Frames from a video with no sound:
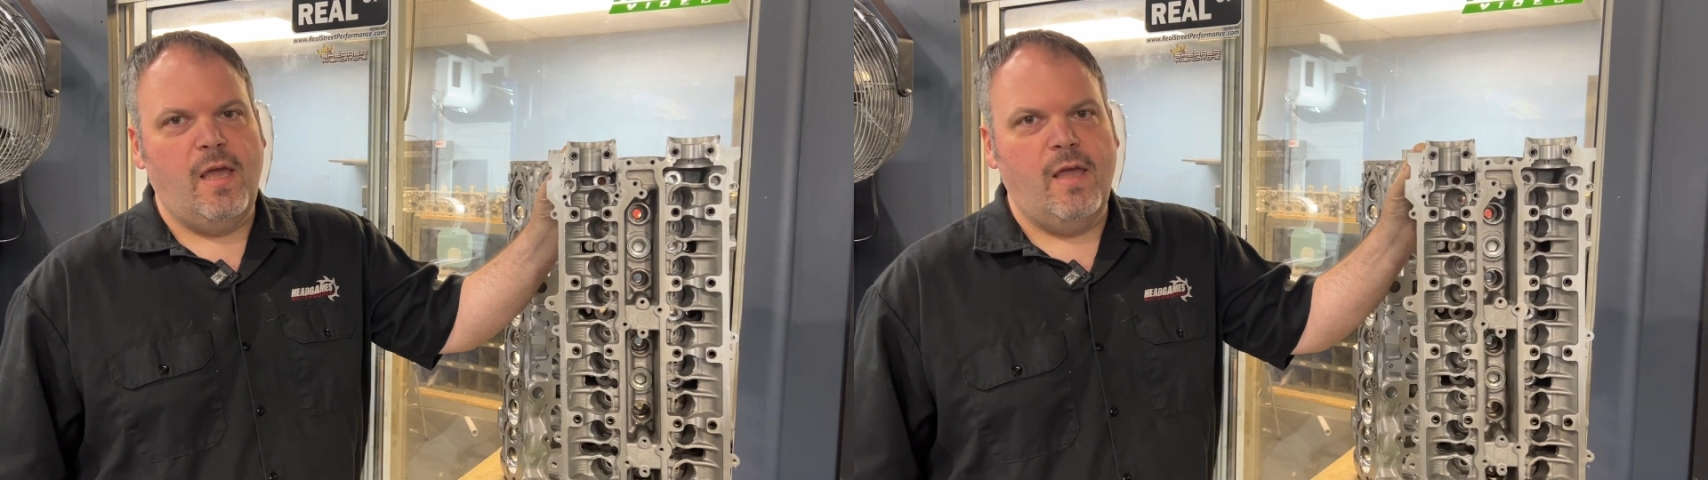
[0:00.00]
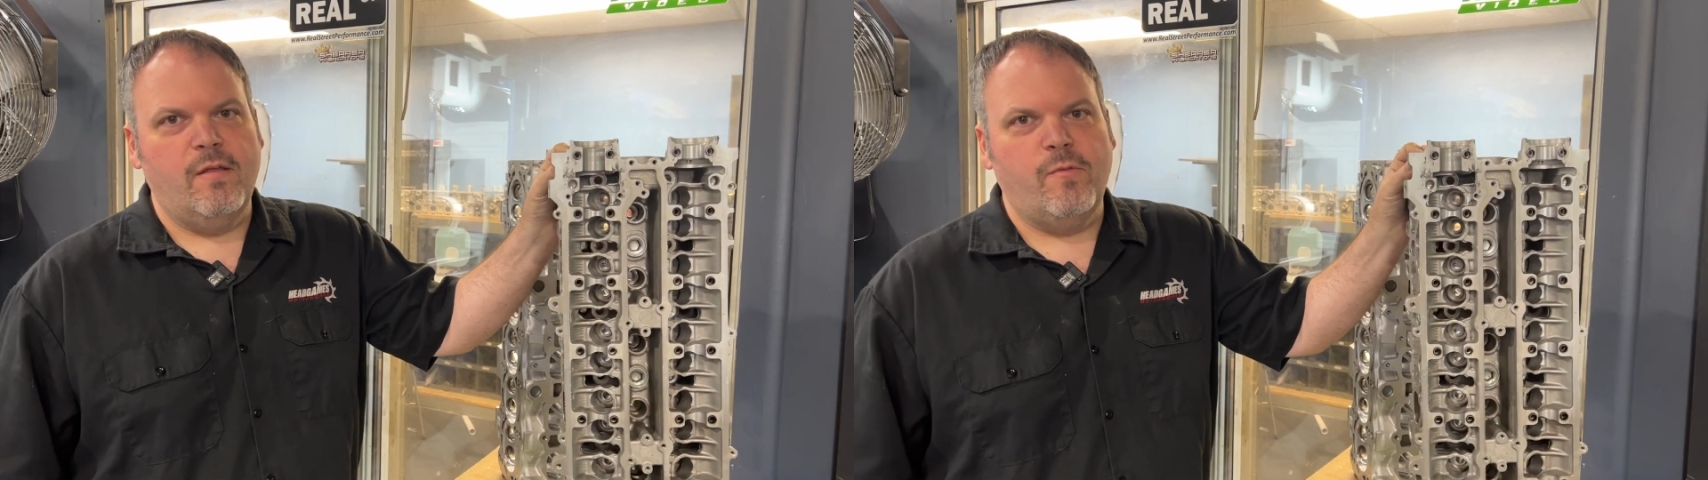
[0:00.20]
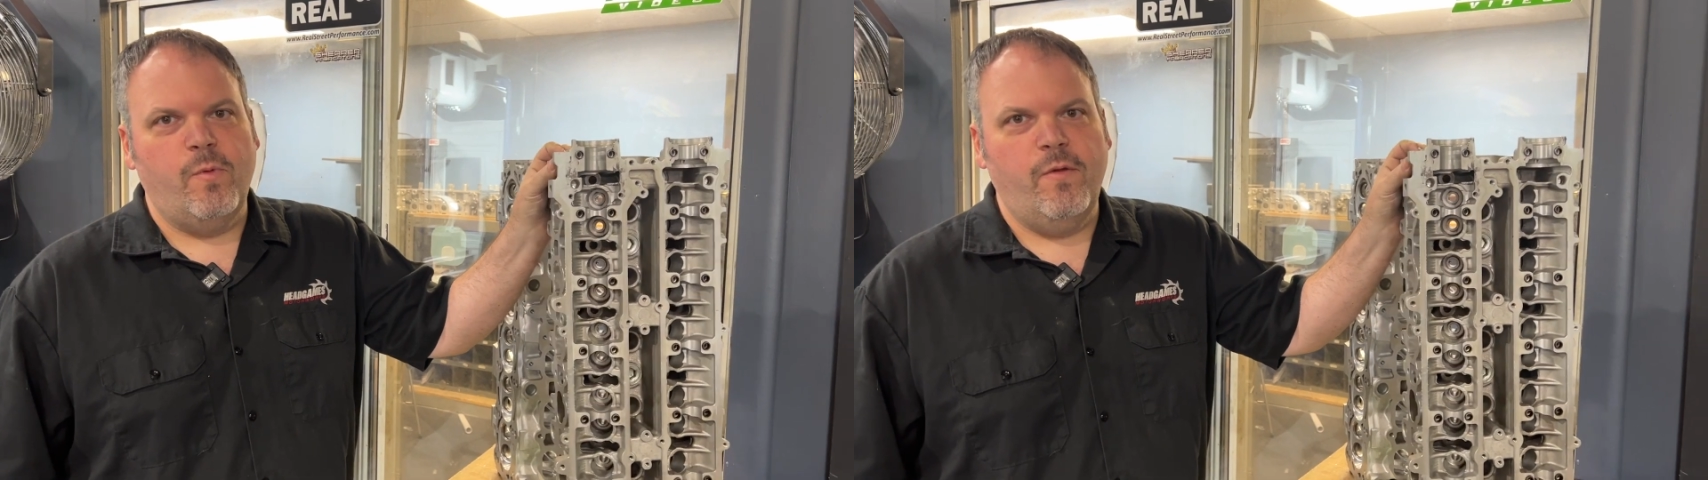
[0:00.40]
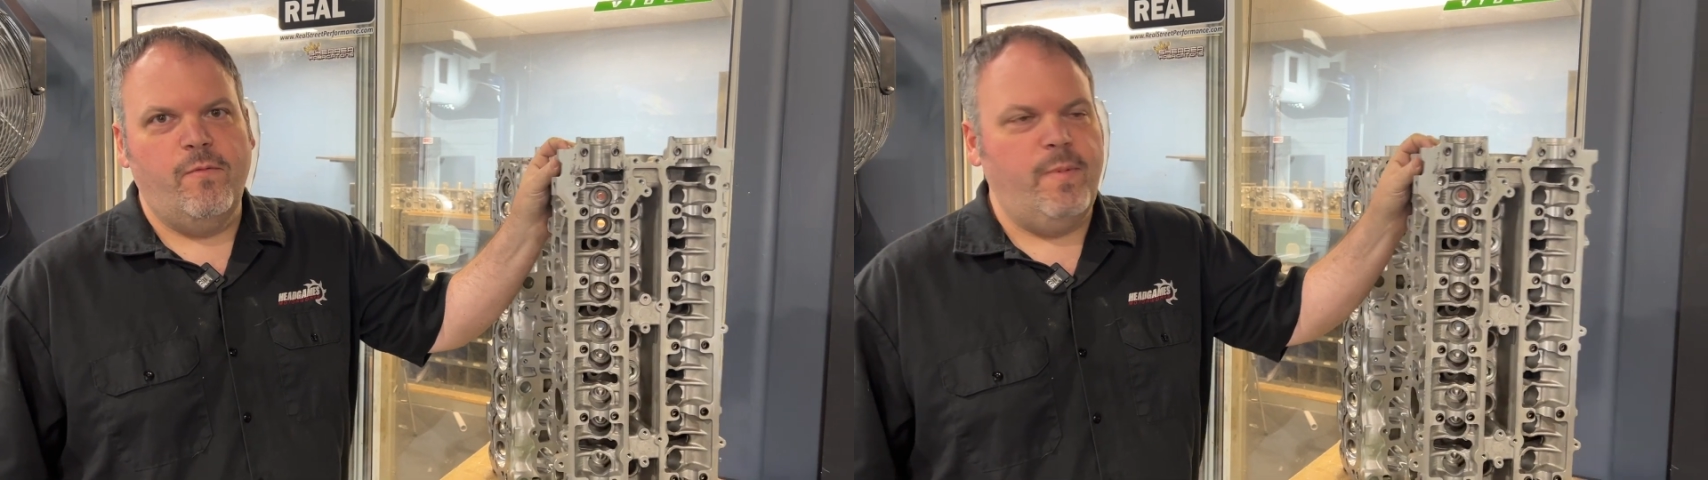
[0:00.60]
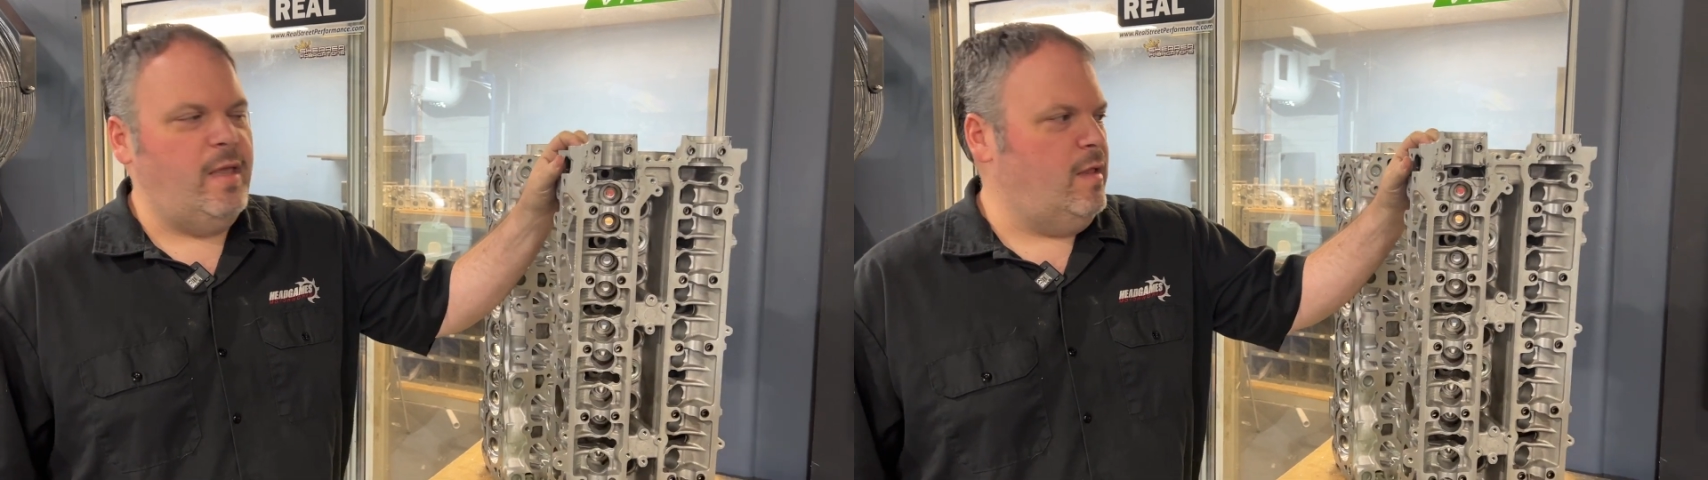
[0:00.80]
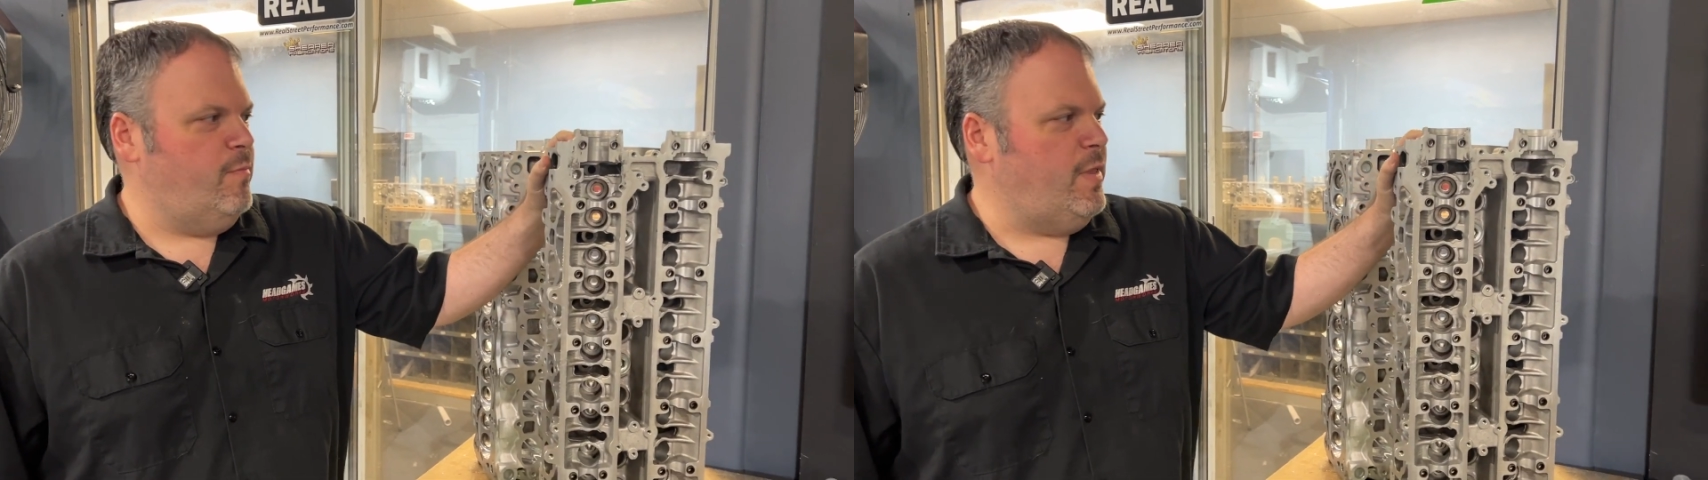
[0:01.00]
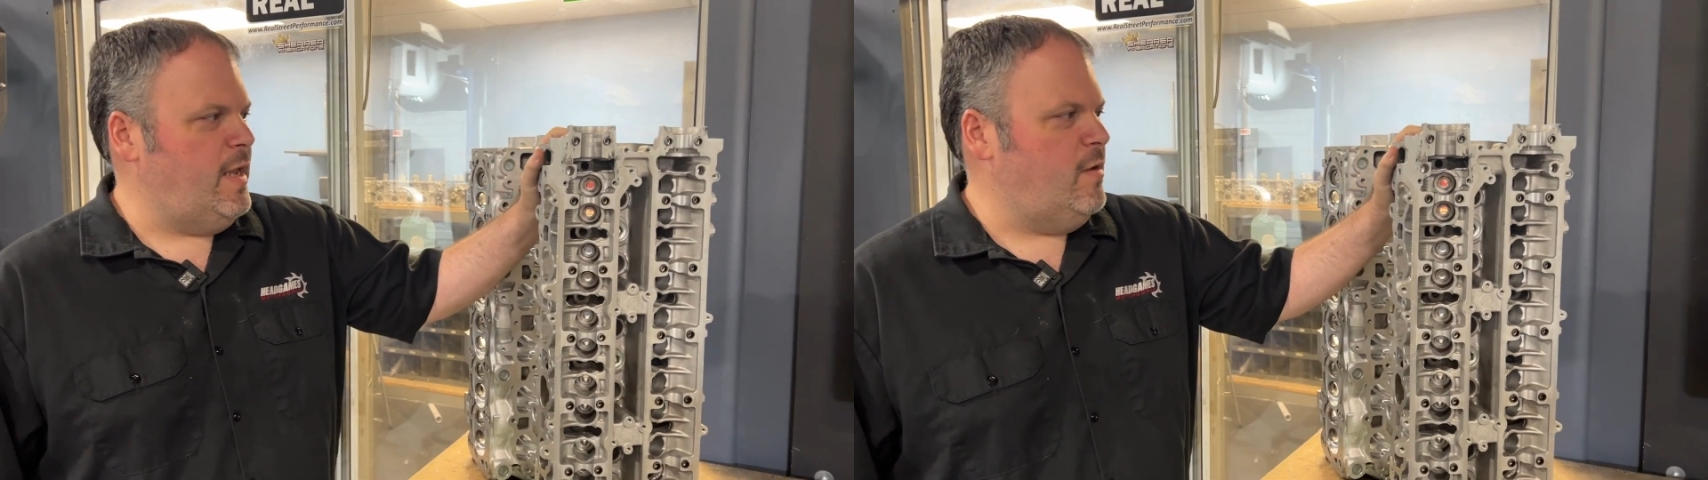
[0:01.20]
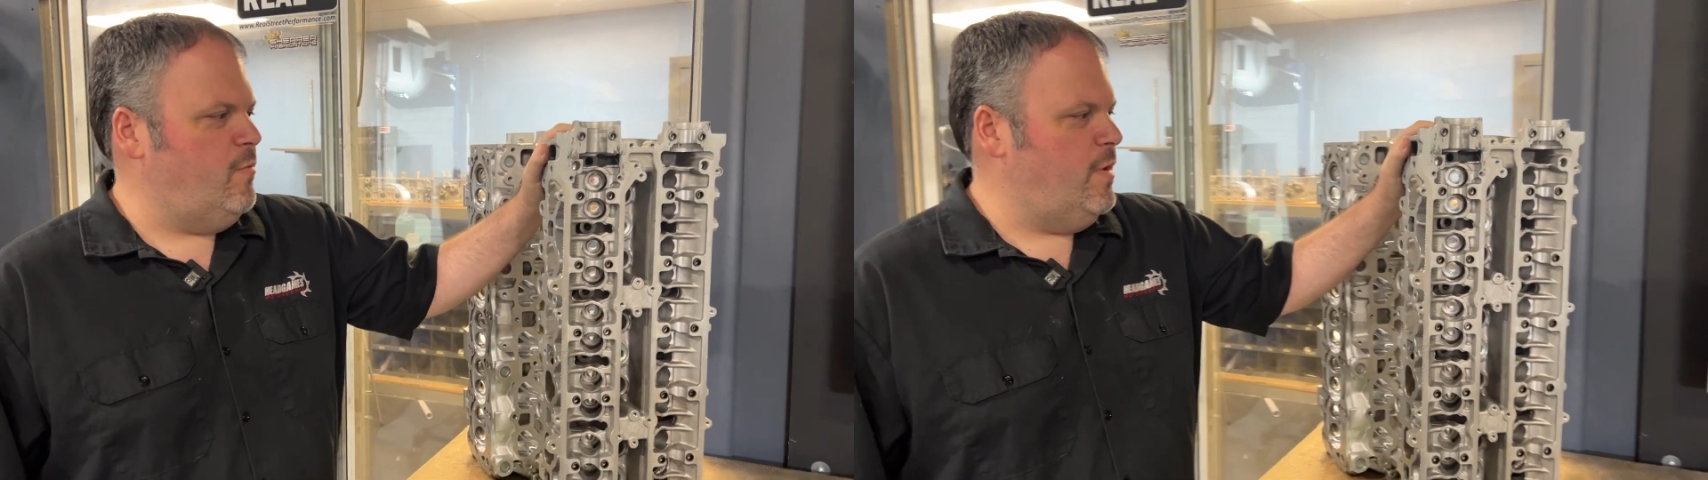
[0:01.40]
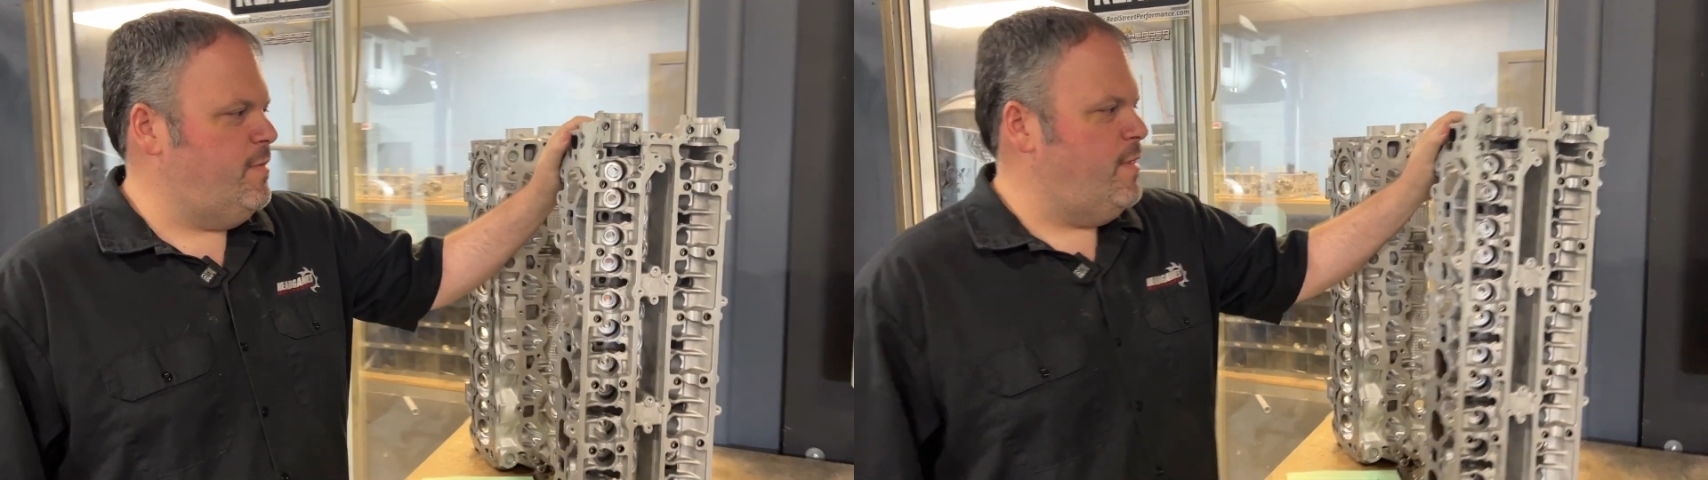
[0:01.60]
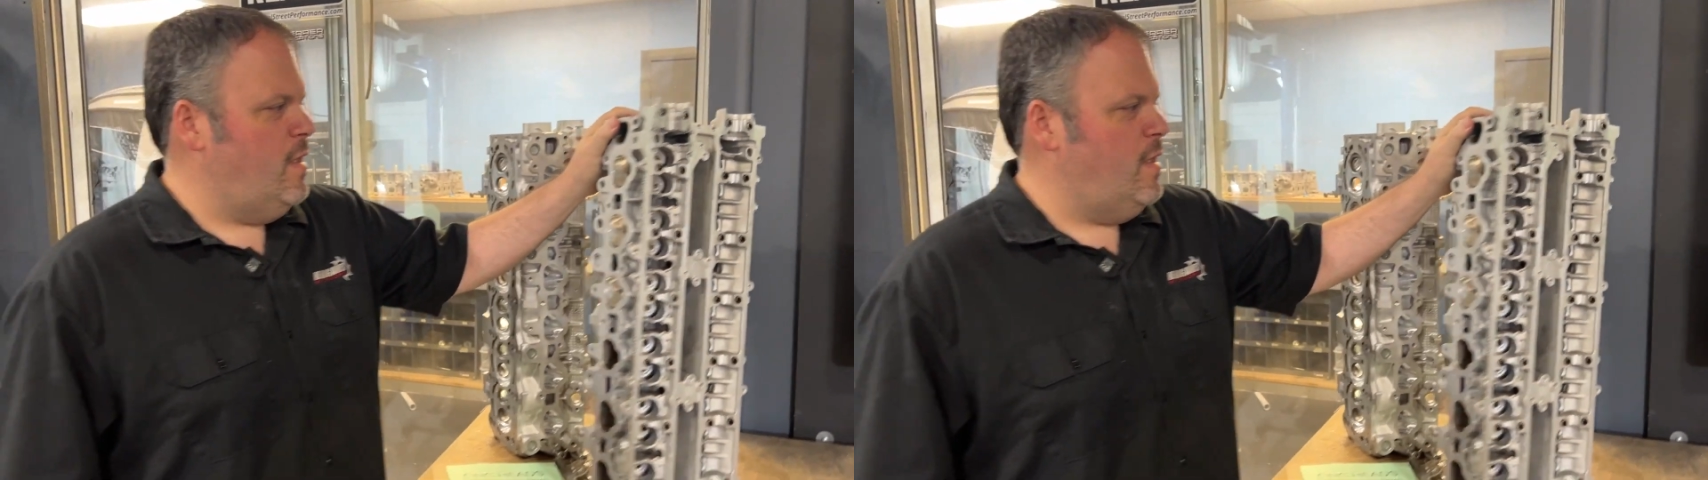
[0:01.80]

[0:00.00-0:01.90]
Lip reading: heads we've been playing with.